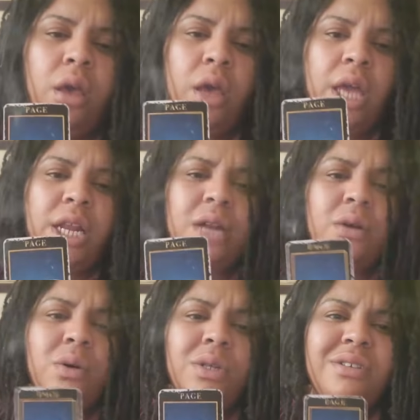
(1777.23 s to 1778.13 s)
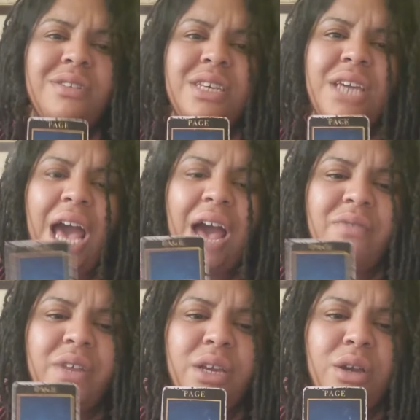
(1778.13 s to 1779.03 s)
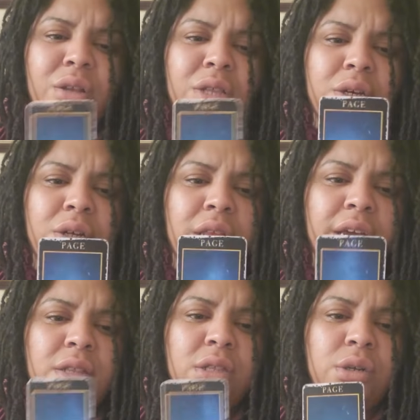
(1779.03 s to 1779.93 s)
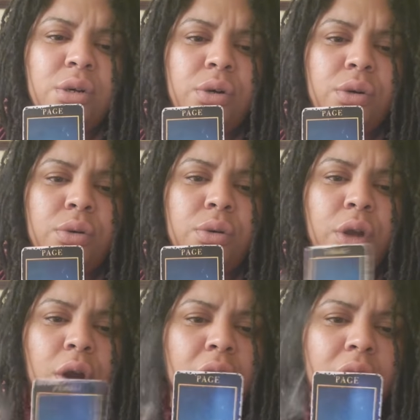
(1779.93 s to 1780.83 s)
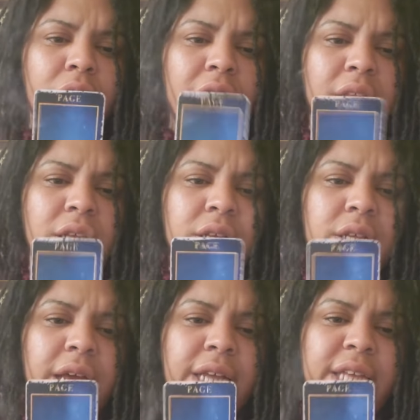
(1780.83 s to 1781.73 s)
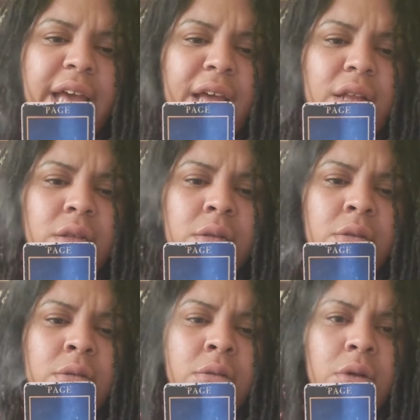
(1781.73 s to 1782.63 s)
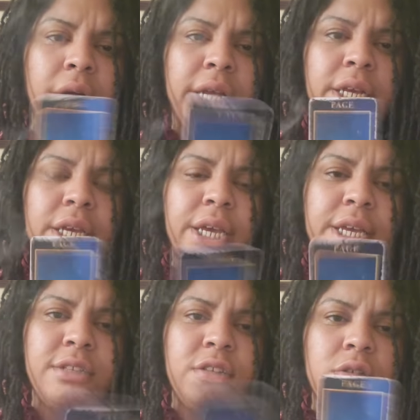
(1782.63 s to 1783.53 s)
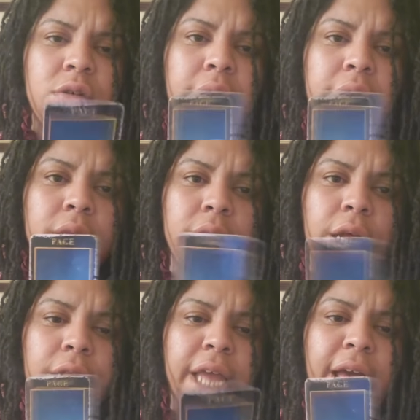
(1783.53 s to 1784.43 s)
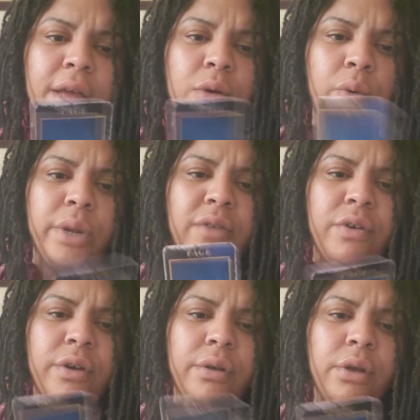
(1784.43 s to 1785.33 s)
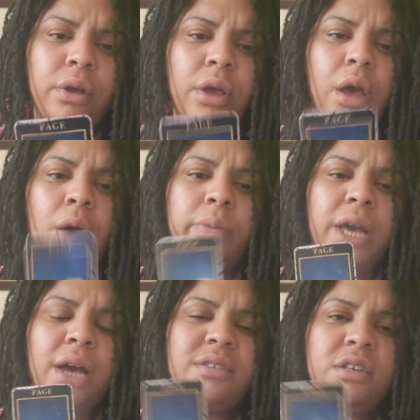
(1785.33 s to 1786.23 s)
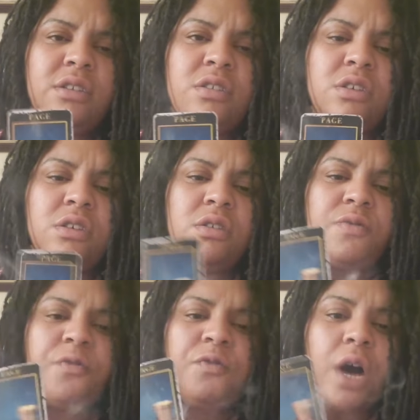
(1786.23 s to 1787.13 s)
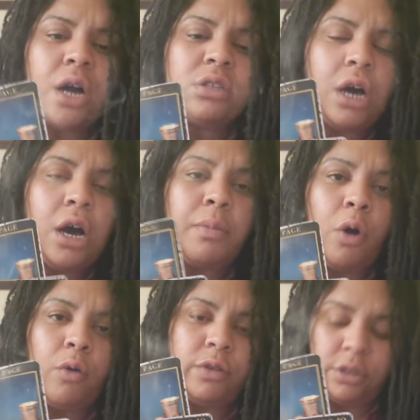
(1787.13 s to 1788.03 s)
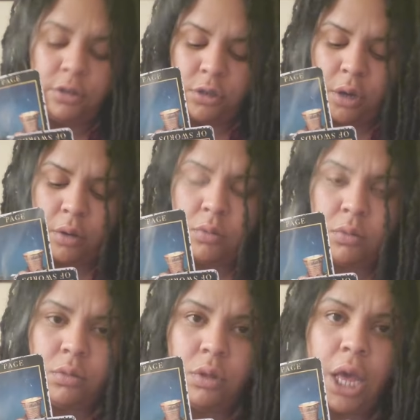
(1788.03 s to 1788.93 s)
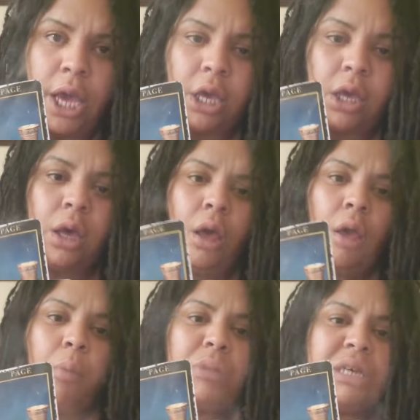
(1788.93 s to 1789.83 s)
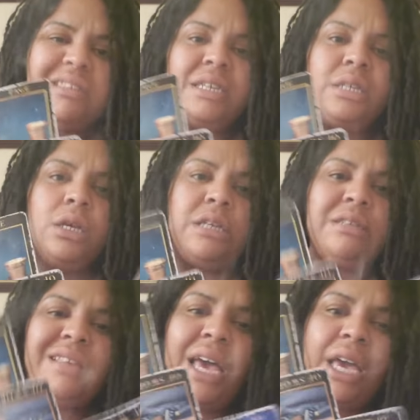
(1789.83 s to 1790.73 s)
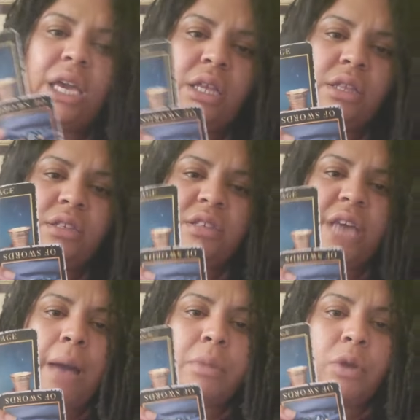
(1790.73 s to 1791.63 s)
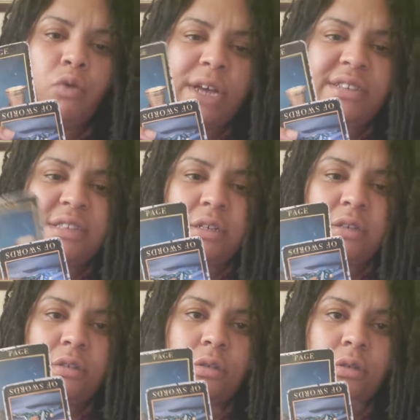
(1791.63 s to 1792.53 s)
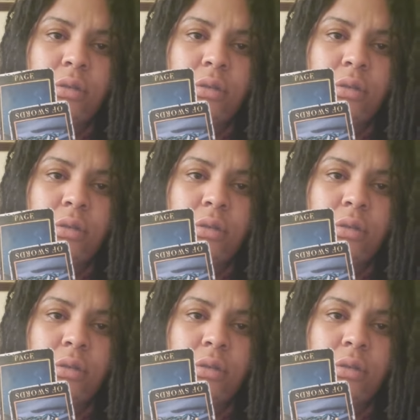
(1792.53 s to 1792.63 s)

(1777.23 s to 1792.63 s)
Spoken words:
and does he have any look like a little girl or anything like that, or any kids or anything like that or whatever? Because he's fucked up over this, yo. Like Missing, he's like, this got me restless.